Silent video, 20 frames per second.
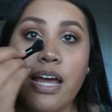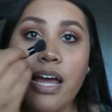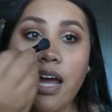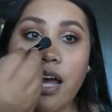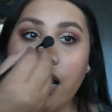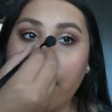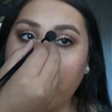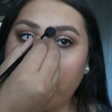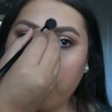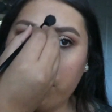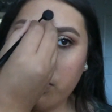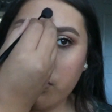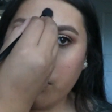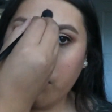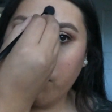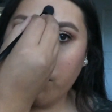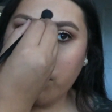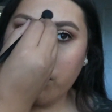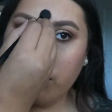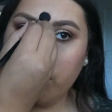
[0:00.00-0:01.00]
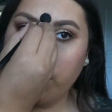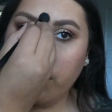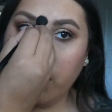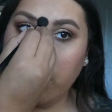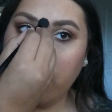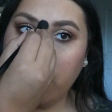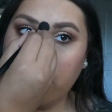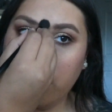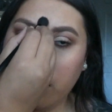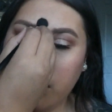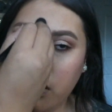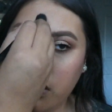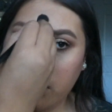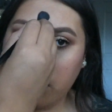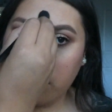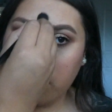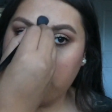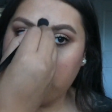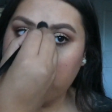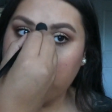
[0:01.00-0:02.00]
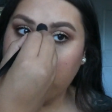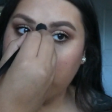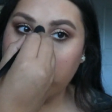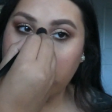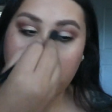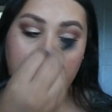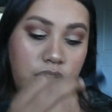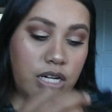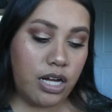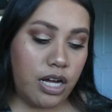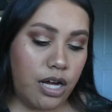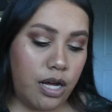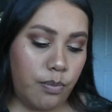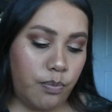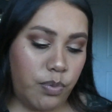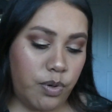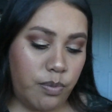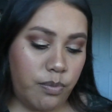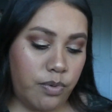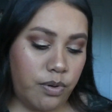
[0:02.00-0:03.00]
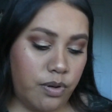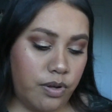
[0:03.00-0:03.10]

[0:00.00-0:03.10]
And I'm just going to be touching up